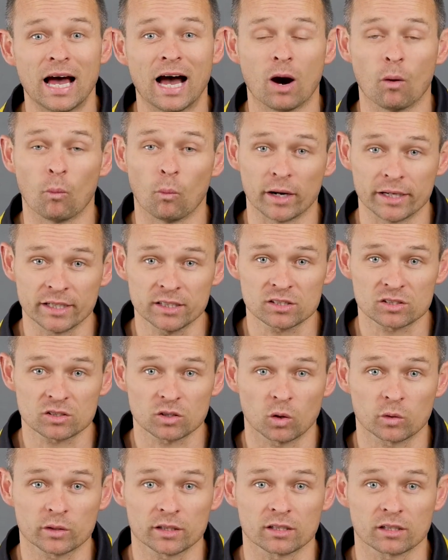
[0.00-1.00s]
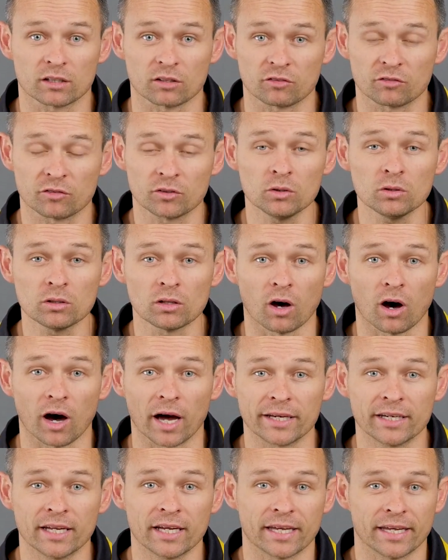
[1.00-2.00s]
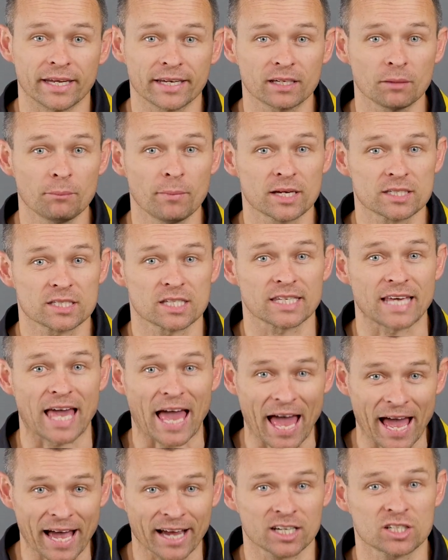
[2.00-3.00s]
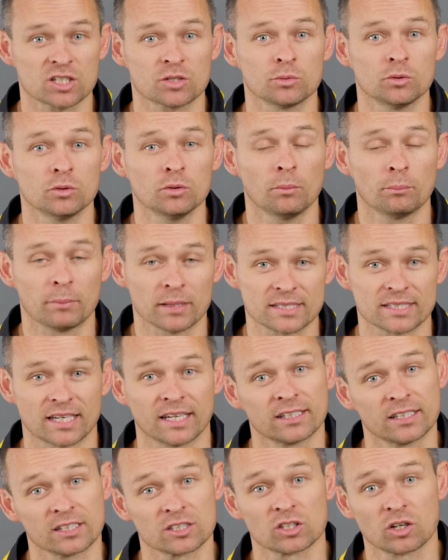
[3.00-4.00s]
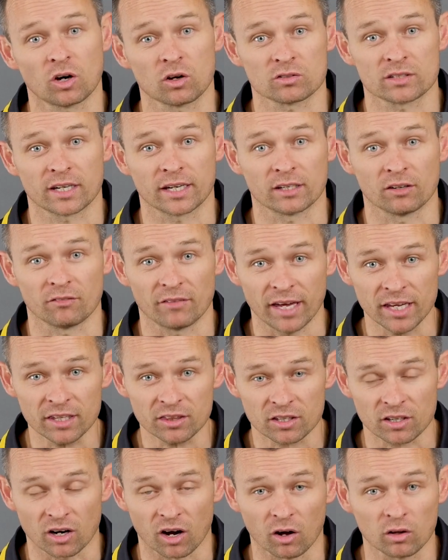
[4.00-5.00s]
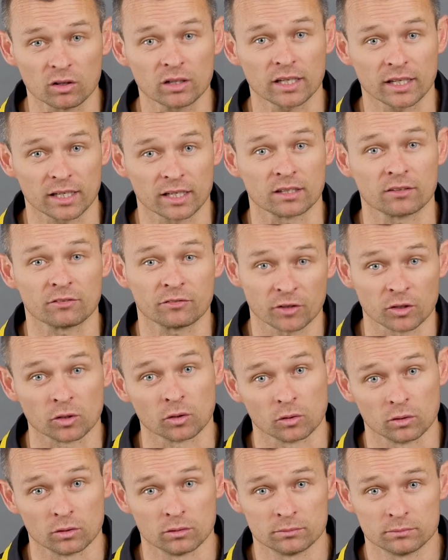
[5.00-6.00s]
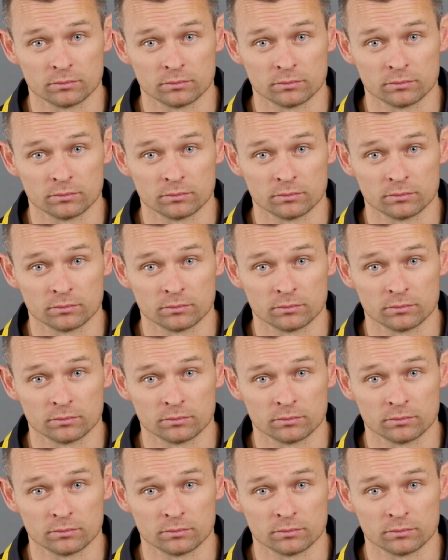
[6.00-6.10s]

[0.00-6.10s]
and when installed into the fuel line, it can measure the actual percentage content of ethanol in the fuel.